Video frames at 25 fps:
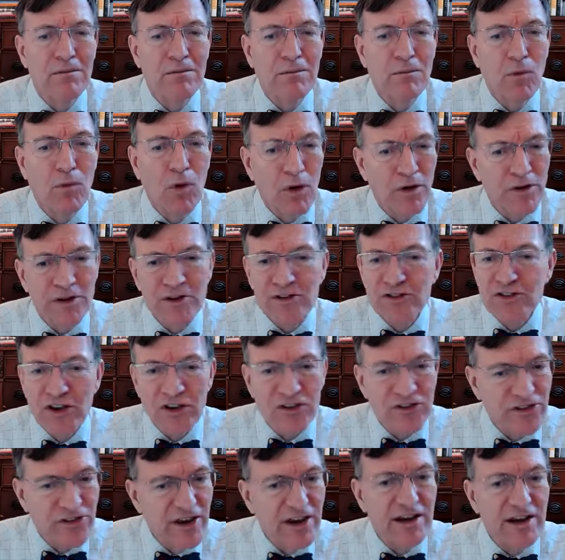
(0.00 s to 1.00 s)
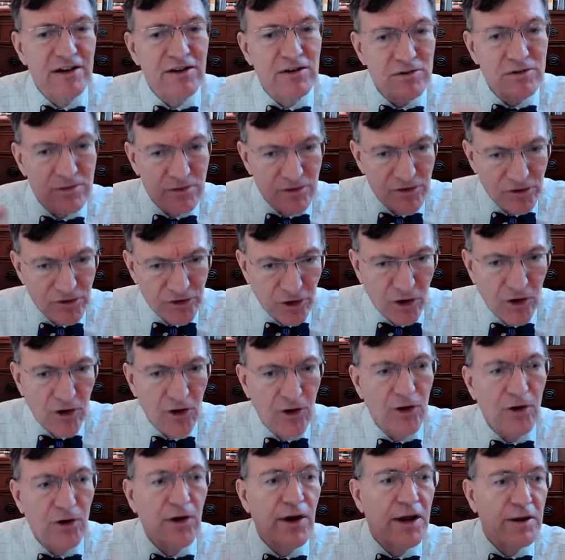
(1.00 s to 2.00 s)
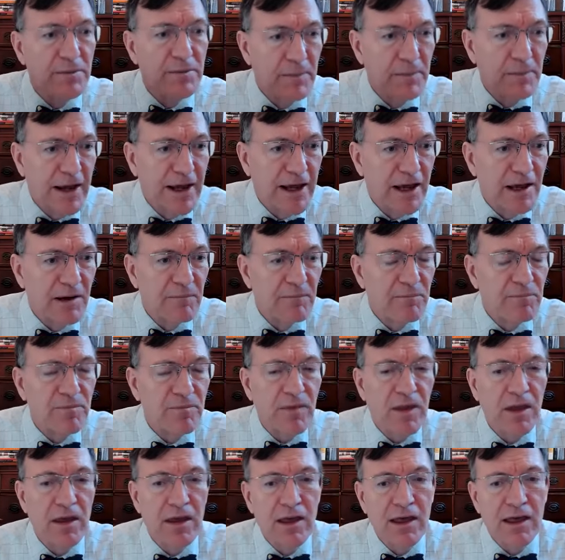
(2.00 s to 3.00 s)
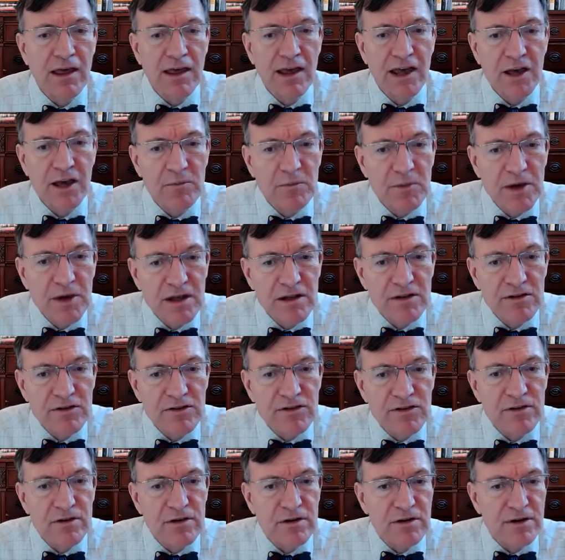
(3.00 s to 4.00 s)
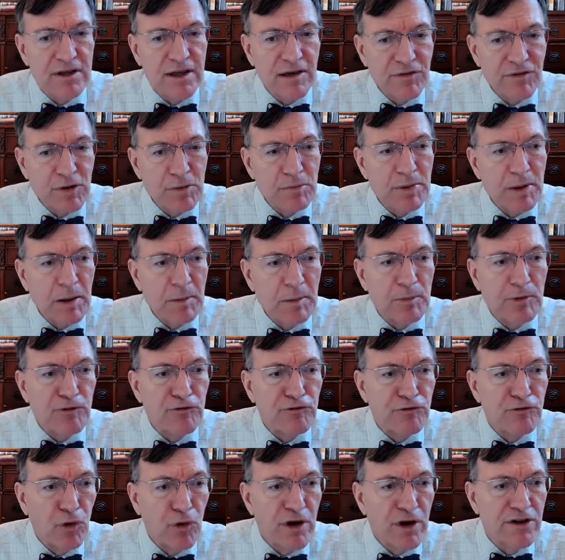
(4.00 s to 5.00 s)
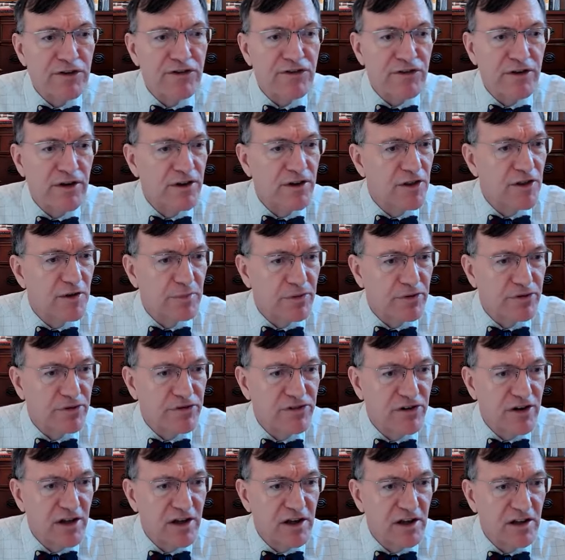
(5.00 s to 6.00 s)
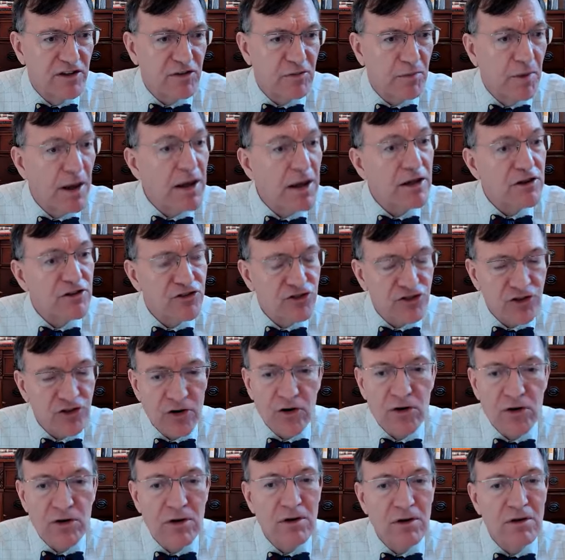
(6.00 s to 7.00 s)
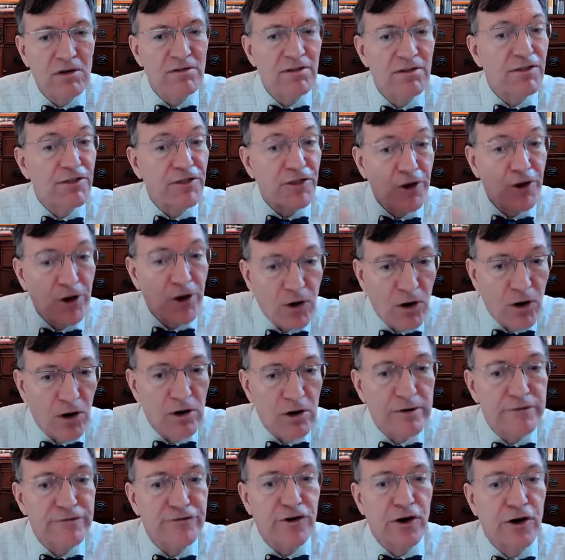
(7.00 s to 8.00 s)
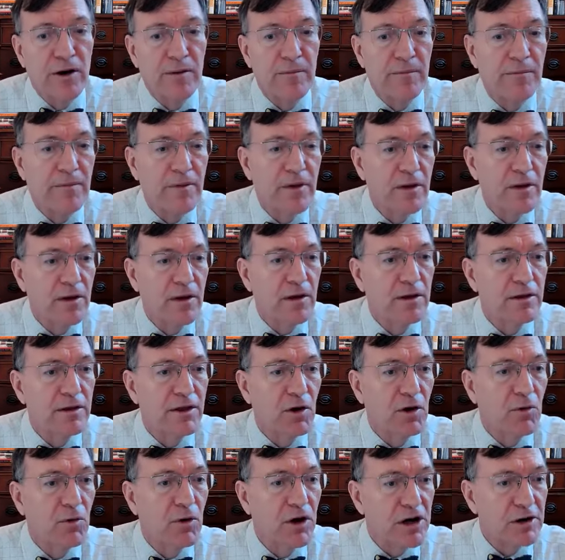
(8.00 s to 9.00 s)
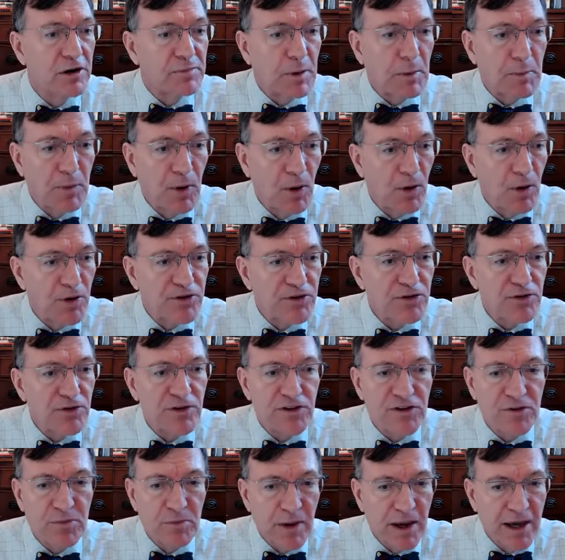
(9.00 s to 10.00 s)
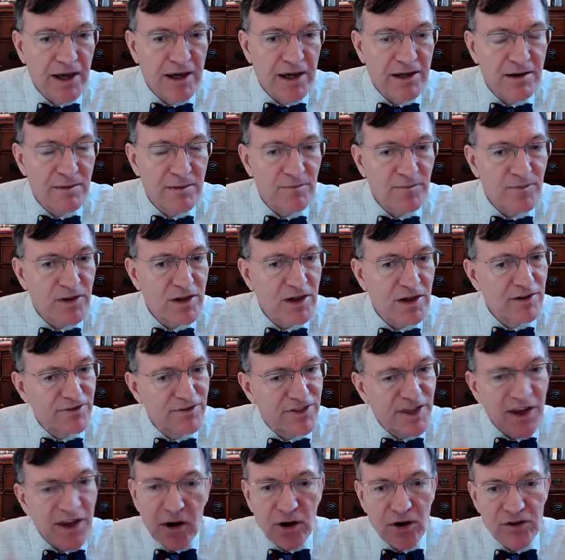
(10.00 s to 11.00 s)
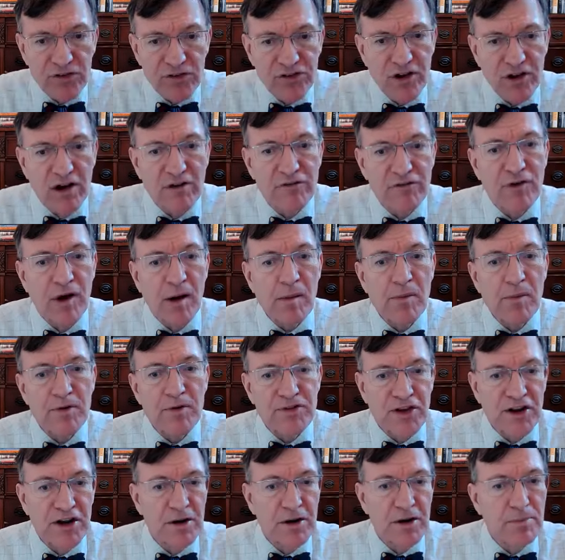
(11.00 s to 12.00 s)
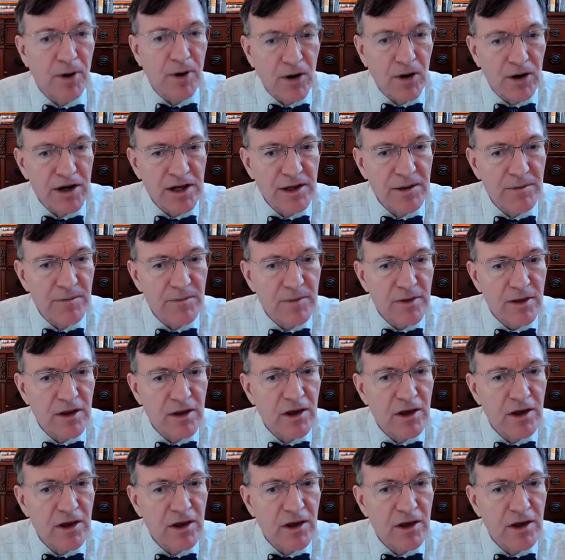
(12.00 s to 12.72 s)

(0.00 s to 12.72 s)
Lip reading: more than just saying sir and ma'am. It means giving people voice in the proceedings, making sure that they're heard from, that when a proposal is made, if they are a self-represented party,